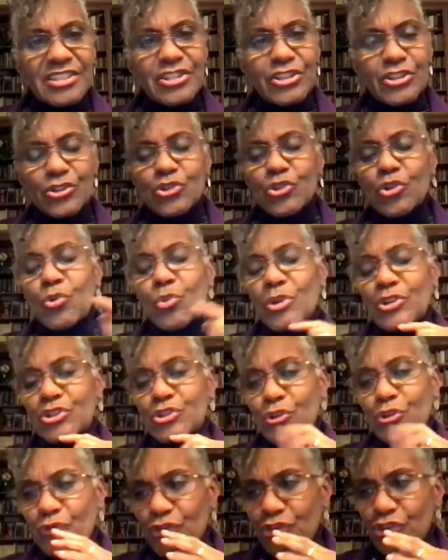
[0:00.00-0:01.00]
to do
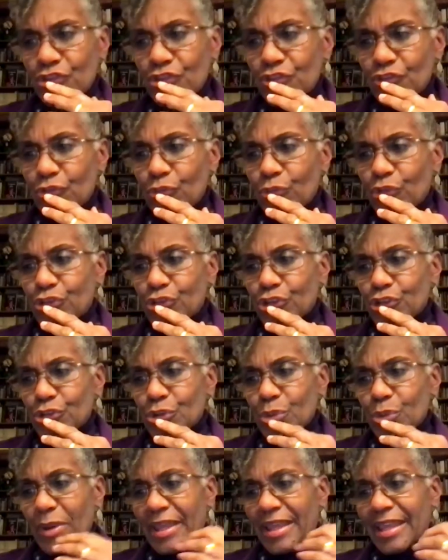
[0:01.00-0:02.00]
what you're
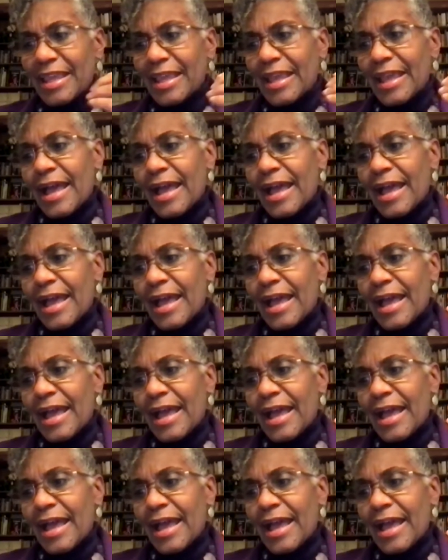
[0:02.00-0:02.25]
doing.